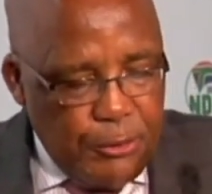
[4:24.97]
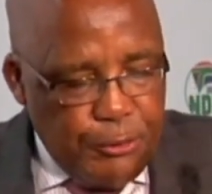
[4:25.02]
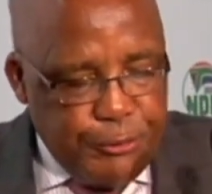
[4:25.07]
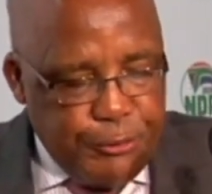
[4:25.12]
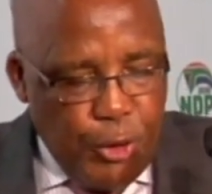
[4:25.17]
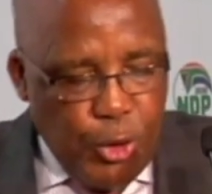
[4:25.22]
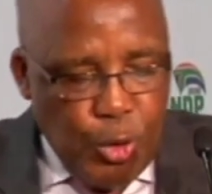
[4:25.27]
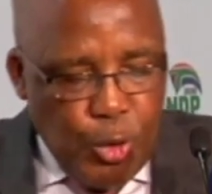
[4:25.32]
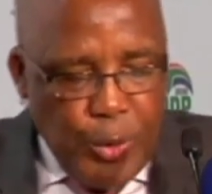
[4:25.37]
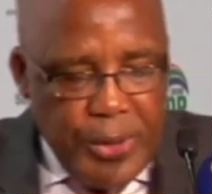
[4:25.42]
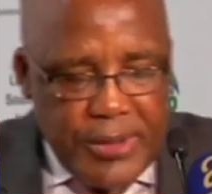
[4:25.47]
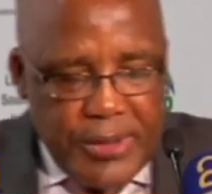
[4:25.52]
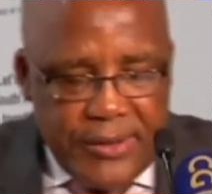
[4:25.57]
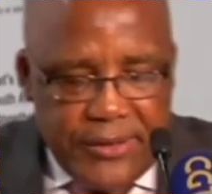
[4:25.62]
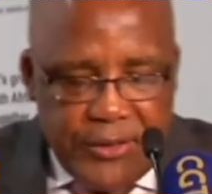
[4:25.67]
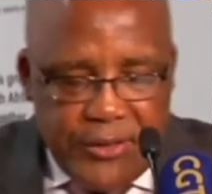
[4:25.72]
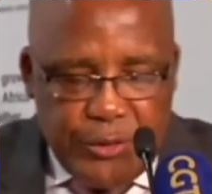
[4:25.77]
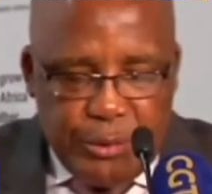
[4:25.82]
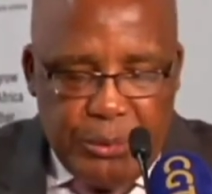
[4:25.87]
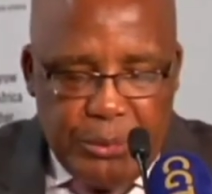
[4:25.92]
Following
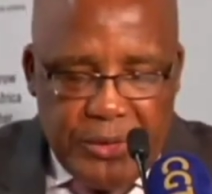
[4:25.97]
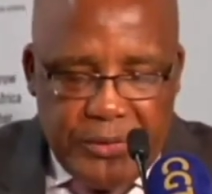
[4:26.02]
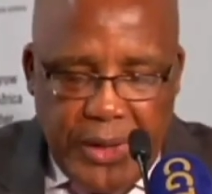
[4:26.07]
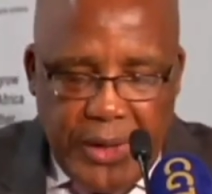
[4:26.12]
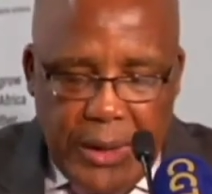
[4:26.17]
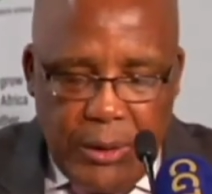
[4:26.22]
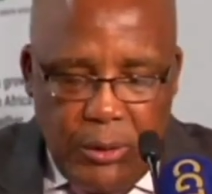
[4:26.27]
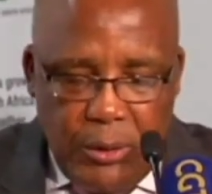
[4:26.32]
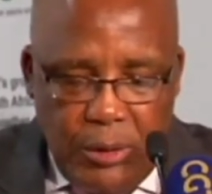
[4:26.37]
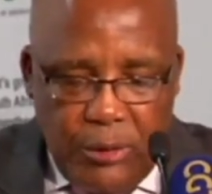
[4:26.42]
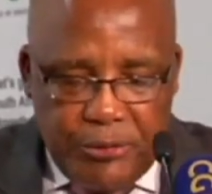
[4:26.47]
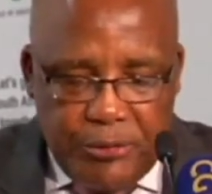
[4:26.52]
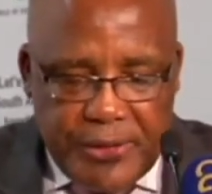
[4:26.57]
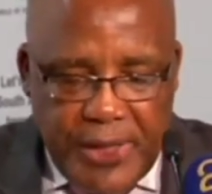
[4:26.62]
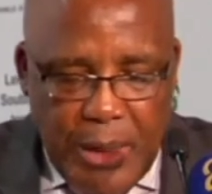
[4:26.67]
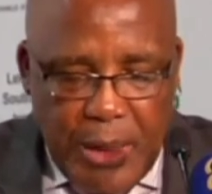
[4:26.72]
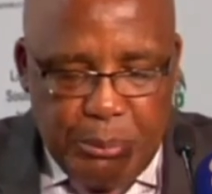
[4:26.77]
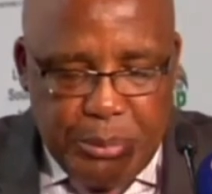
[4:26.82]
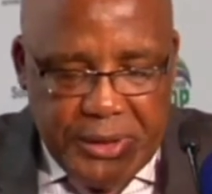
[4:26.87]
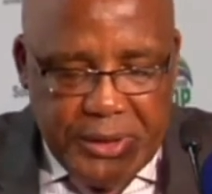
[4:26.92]
dismissal of
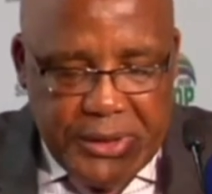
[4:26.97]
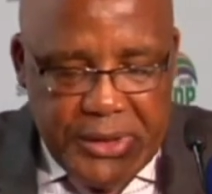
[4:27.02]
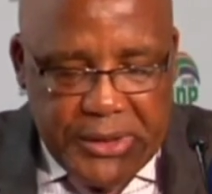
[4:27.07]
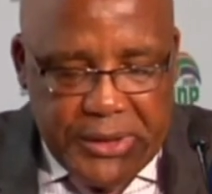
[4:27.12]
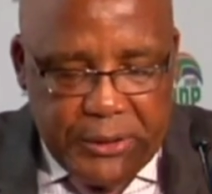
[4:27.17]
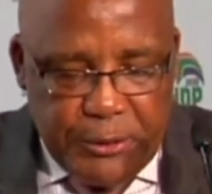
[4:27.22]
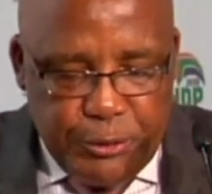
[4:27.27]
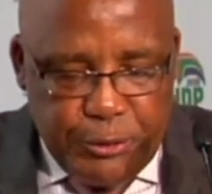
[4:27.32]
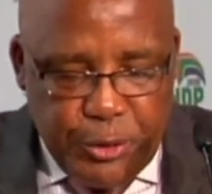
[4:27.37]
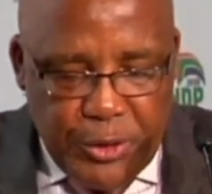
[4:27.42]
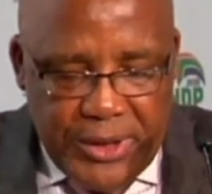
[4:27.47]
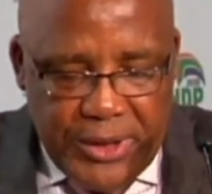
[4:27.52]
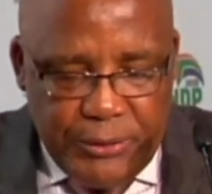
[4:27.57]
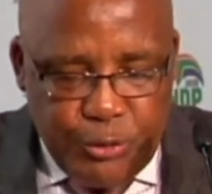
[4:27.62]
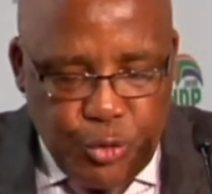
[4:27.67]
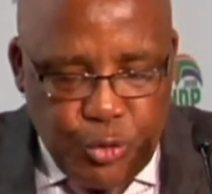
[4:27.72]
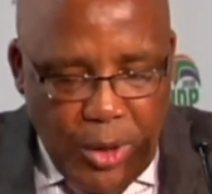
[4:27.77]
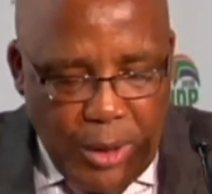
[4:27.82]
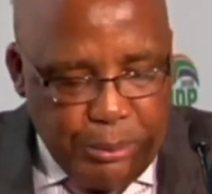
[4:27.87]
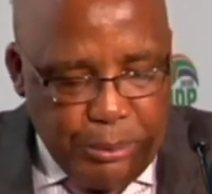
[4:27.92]
the application for
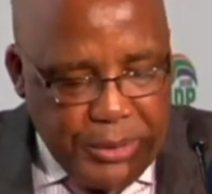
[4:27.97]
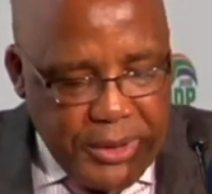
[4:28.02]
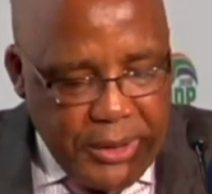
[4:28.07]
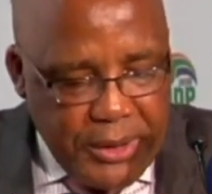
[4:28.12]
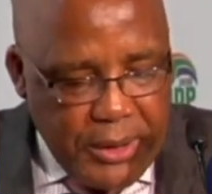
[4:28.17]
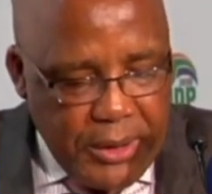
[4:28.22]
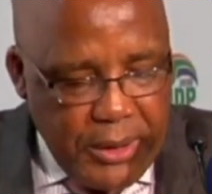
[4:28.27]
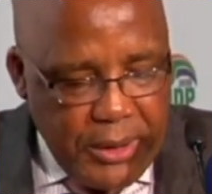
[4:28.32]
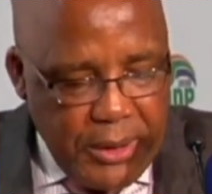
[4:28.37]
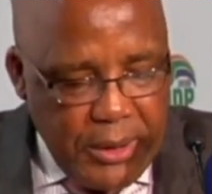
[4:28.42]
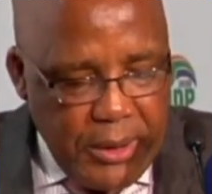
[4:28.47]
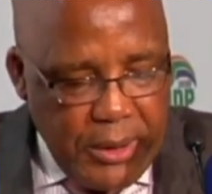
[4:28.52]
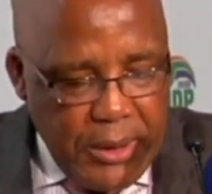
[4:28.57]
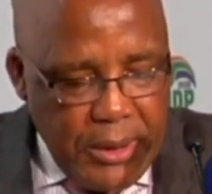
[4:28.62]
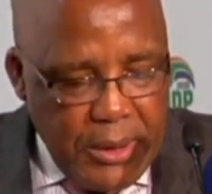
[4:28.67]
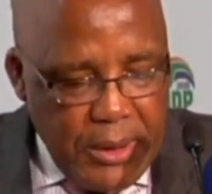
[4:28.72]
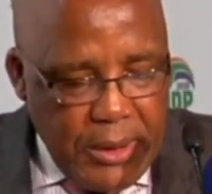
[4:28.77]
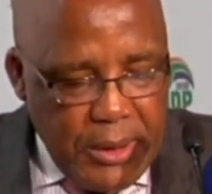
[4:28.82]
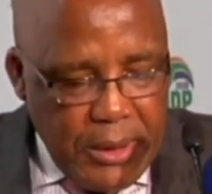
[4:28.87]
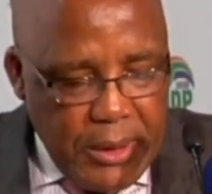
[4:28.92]
leave to appeal,
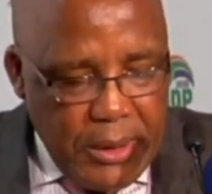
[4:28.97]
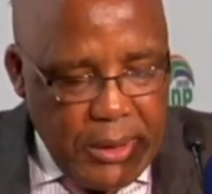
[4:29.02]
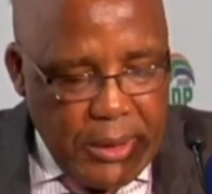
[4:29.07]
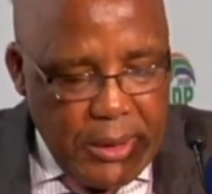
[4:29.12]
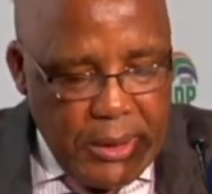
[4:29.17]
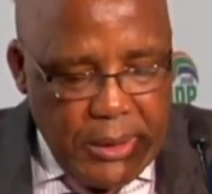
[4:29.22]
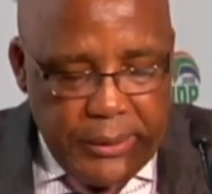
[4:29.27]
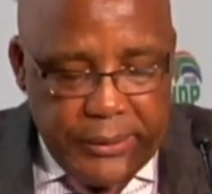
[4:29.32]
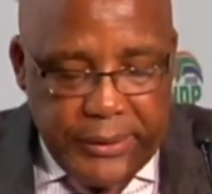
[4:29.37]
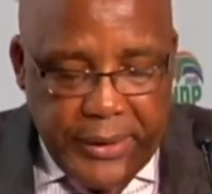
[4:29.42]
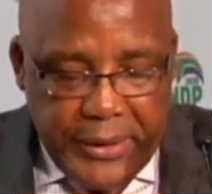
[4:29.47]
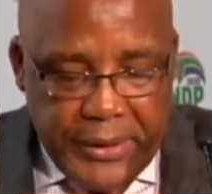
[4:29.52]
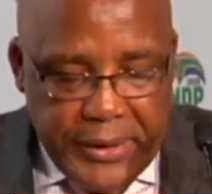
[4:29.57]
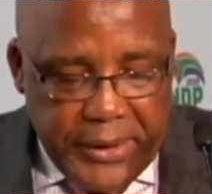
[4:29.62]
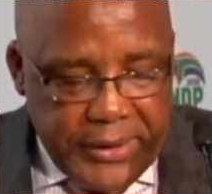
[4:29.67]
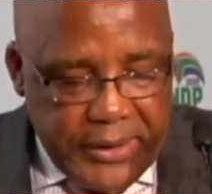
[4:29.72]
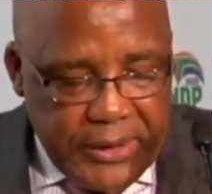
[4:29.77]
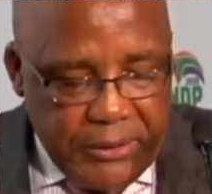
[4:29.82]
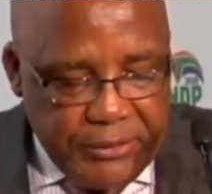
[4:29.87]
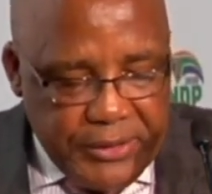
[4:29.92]
the
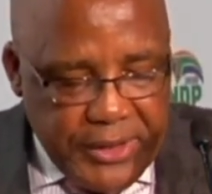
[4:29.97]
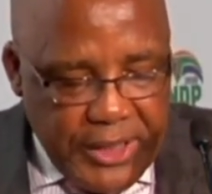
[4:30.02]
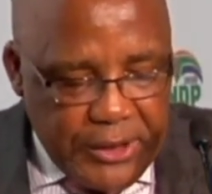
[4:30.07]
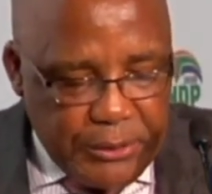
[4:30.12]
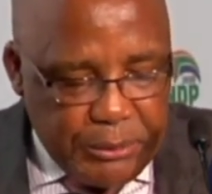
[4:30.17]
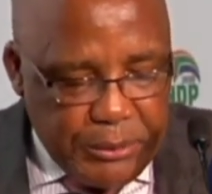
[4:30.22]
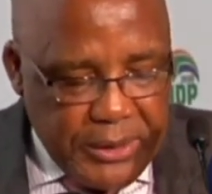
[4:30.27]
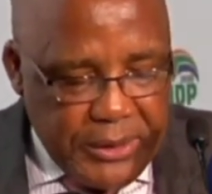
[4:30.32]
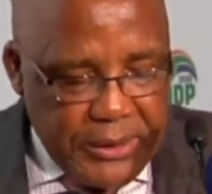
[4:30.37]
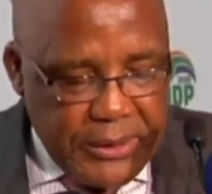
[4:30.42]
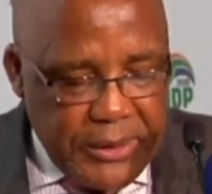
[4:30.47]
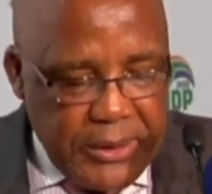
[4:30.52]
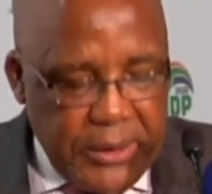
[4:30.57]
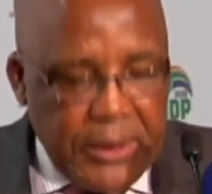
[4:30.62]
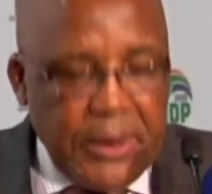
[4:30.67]
negative judgment,